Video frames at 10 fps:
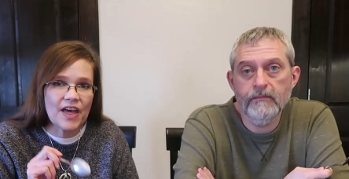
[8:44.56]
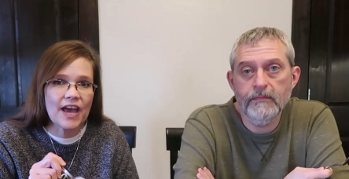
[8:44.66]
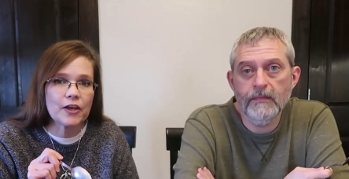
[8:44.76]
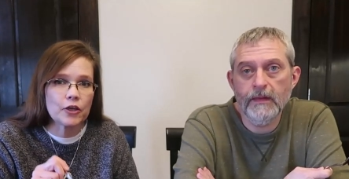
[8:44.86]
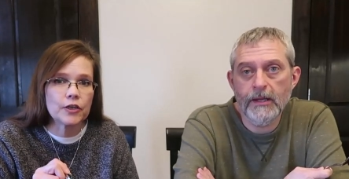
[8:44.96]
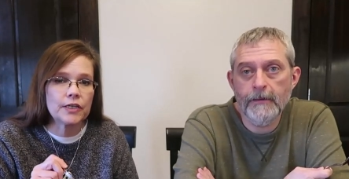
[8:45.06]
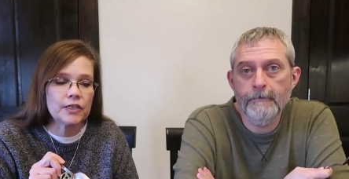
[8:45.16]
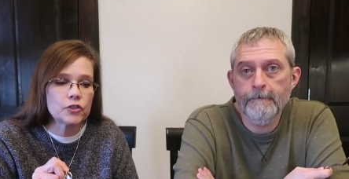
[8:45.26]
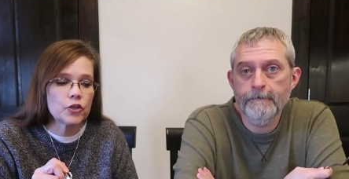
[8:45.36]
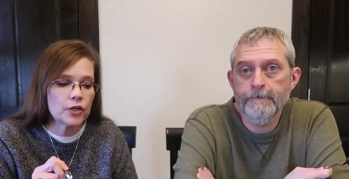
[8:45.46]
Speaker 1: that good.
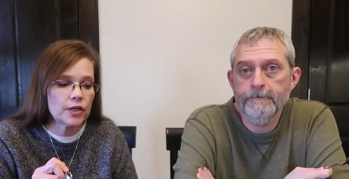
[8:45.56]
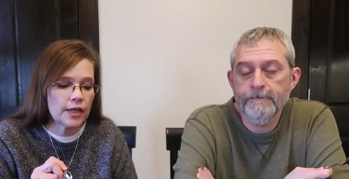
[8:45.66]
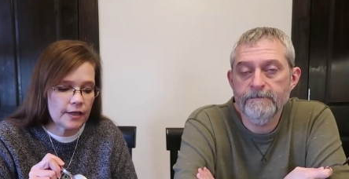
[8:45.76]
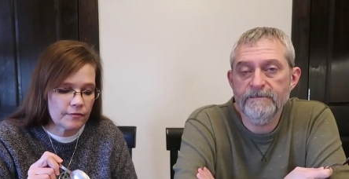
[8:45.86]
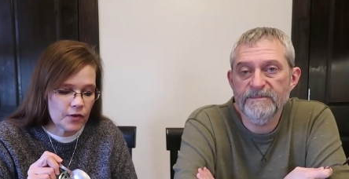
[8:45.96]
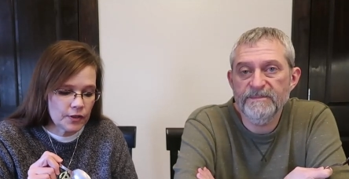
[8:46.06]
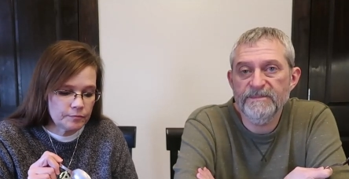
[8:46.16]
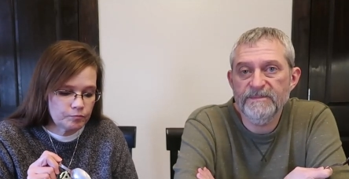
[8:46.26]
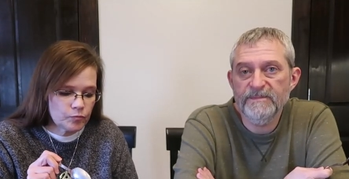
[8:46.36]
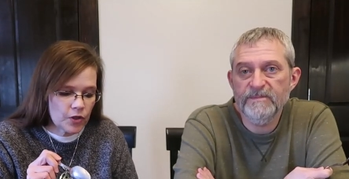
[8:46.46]
It's good enough
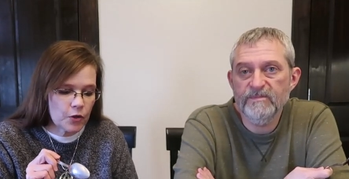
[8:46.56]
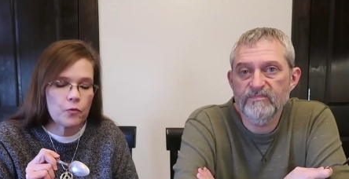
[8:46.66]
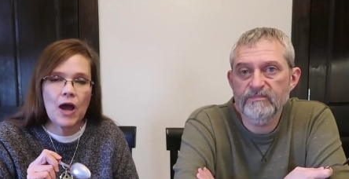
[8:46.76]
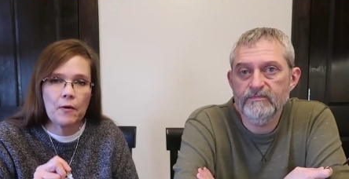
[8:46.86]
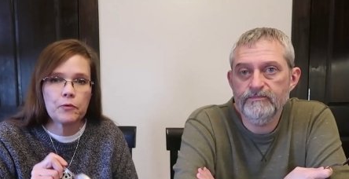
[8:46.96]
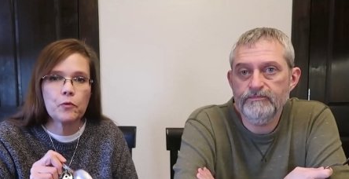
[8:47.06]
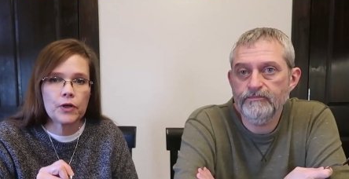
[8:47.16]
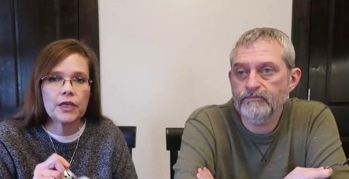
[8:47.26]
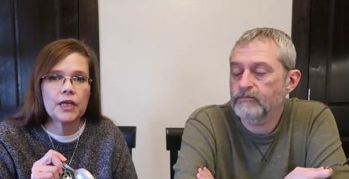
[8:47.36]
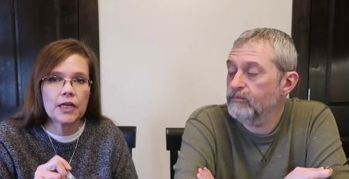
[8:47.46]
I would
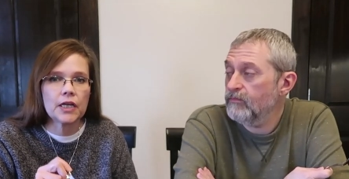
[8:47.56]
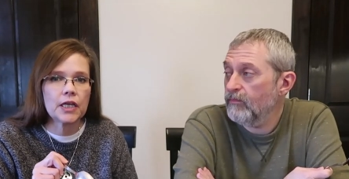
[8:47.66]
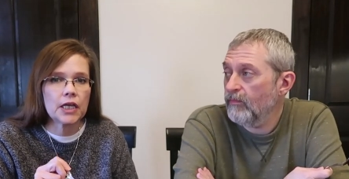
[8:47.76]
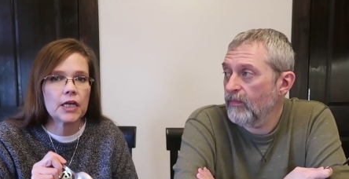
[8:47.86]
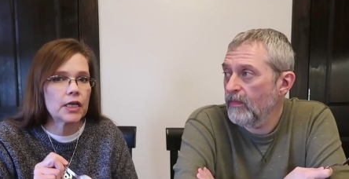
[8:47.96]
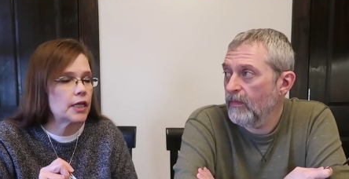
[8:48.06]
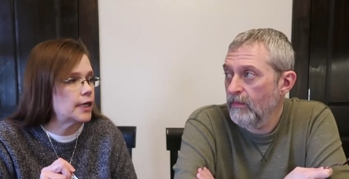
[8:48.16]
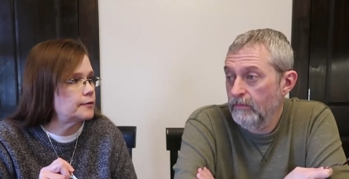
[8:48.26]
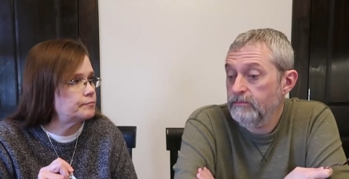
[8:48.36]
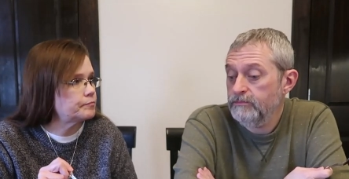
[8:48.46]
want to get it again and
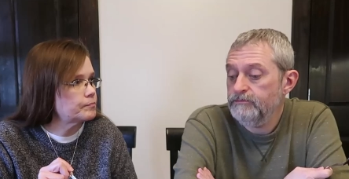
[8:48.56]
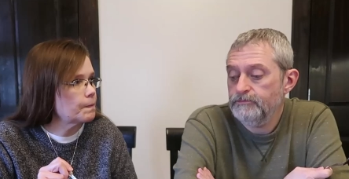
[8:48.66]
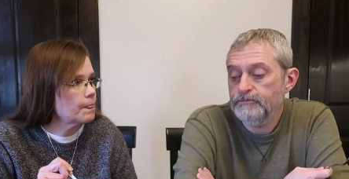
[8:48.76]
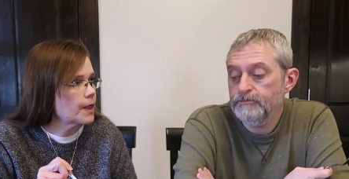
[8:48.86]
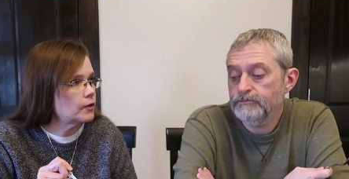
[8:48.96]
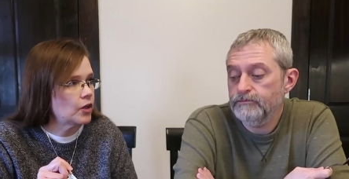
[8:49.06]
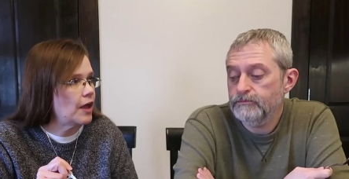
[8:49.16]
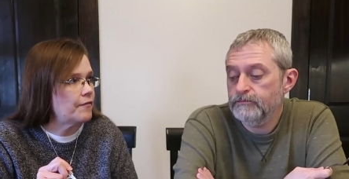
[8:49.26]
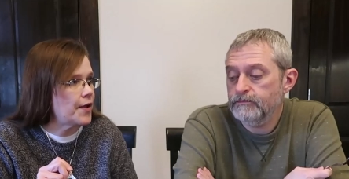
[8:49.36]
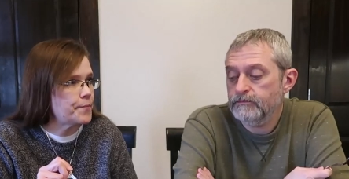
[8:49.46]
again.
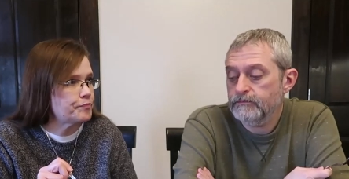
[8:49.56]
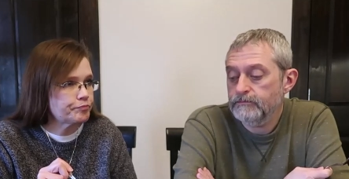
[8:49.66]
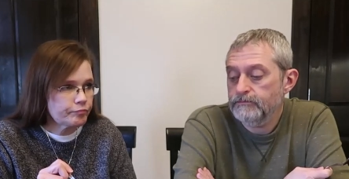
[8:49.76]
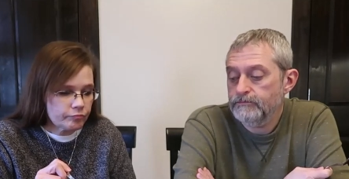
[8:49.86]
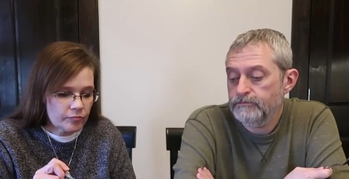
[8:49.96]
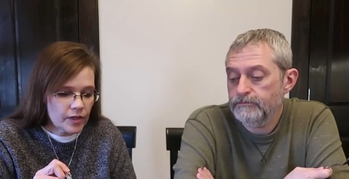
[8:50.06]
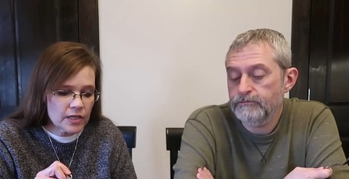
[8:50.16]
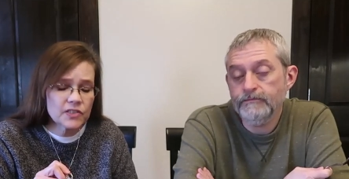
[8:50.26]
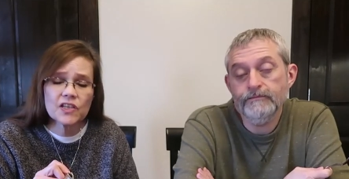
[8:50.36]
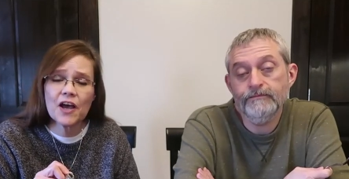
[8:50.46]
Love
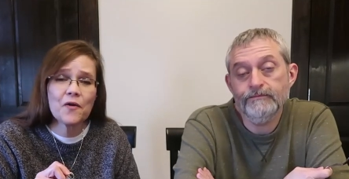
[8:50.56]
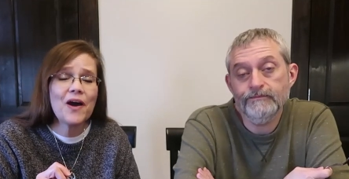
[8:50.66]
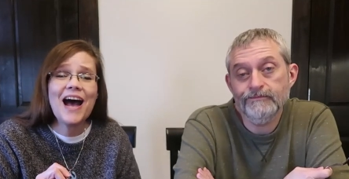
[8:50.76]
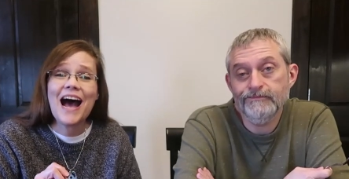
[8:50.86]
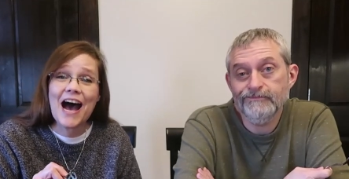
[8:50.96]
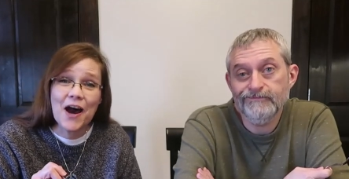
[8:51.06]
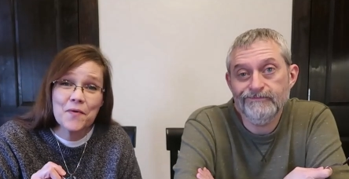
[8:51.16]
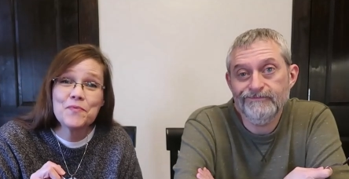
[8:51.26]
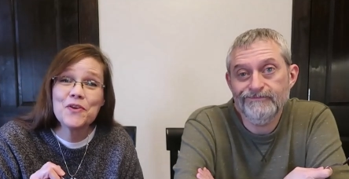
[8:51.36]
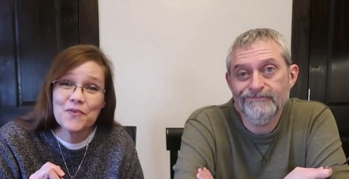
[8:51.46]
it. So I
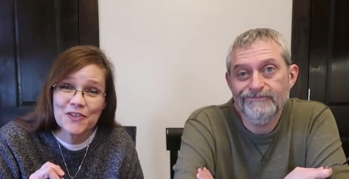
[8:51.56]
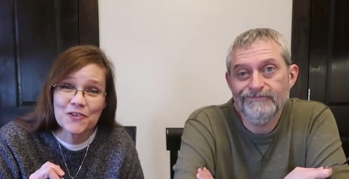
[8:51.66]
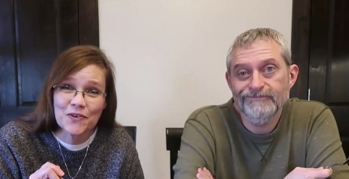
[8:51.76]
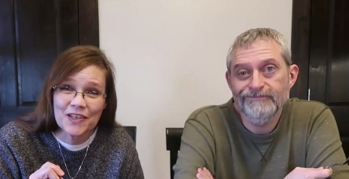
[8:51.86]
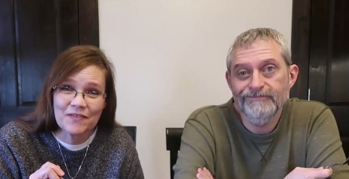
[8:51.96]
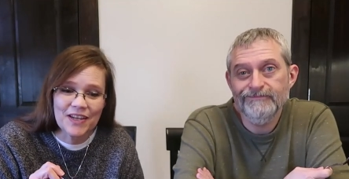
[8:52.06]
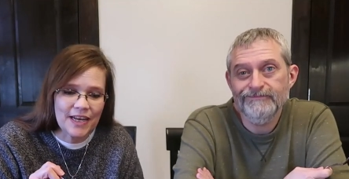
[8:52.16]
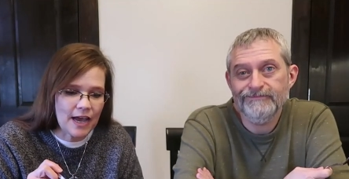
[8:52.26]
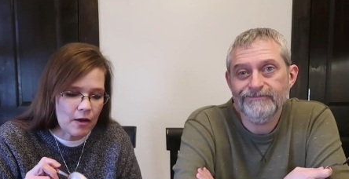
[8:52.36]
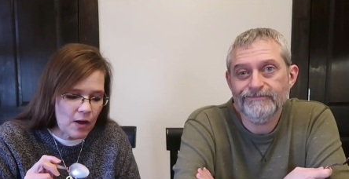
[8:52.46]
hope you enjoyed the
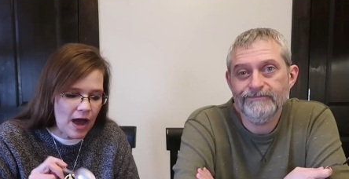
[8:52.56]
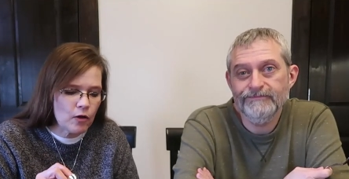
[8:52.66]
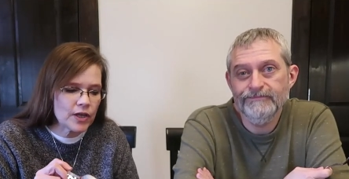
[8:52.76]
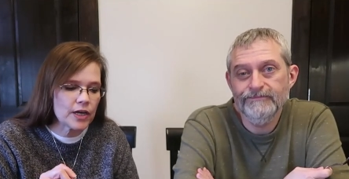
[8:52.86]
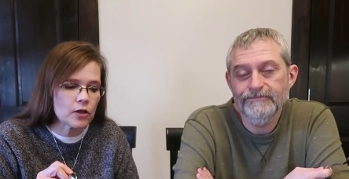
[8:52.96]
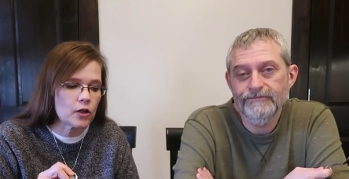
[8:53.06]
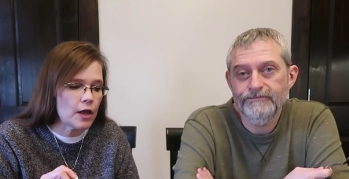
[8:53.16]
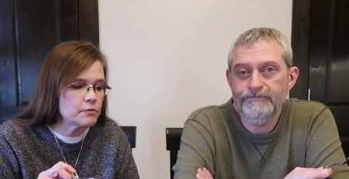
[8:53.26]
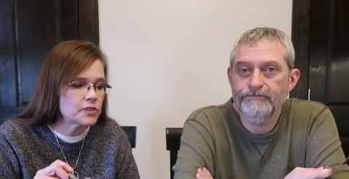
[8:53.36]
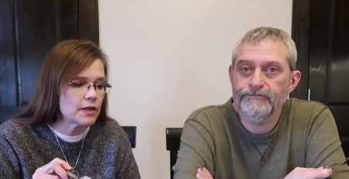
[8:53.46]
video. I'll get a
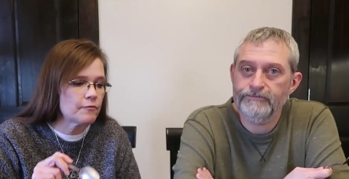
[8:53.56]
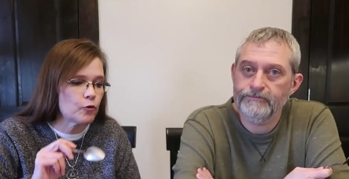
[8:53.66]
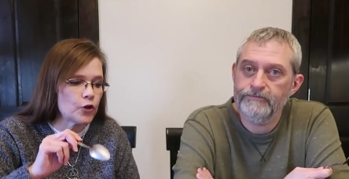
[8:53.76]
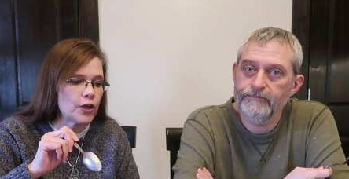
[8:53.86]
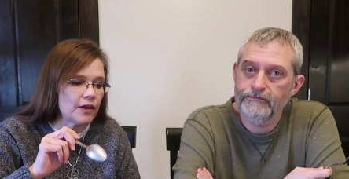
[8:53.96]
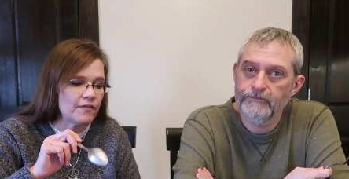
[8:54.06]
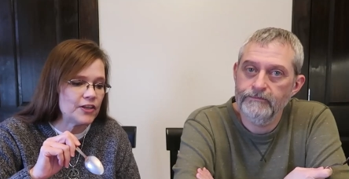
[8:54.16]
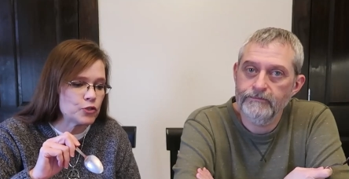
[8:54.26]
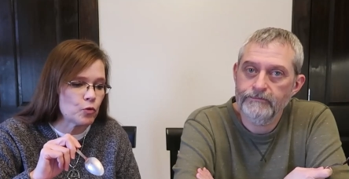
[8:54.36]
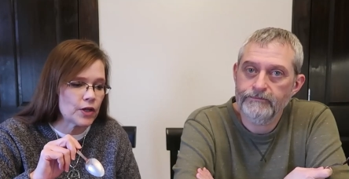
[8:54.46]
close up for you of
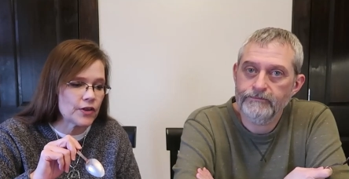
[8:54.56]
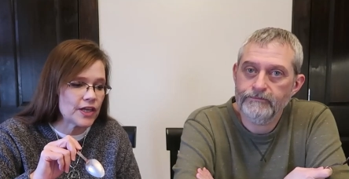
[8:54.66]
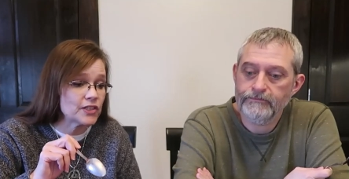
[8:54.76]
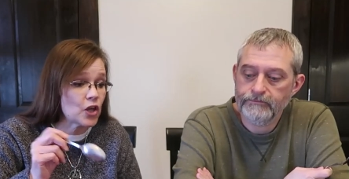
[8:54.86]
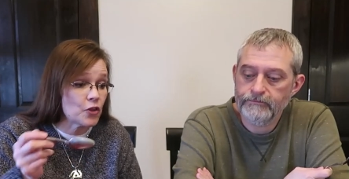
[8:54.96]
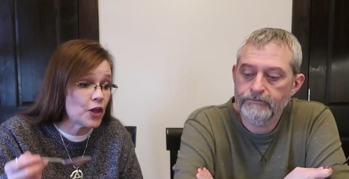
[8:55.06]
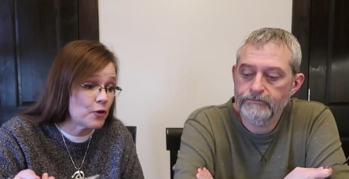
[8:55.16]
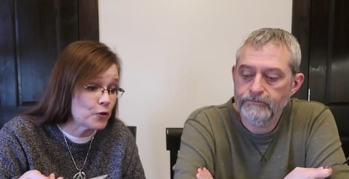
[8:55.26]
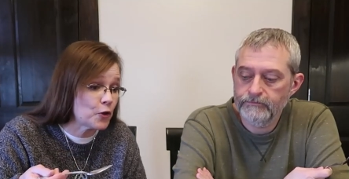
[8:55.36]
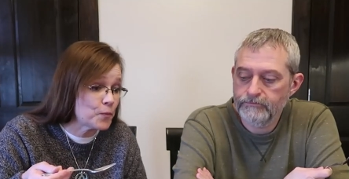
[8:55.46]
each one of these,
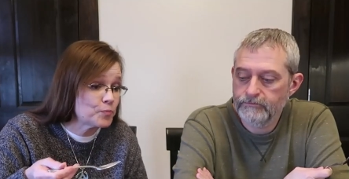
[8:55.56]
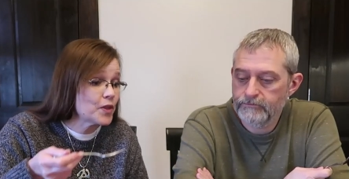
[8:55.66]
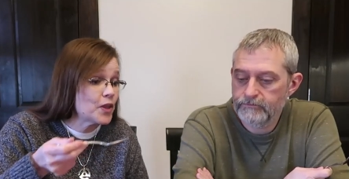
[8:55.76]
although they're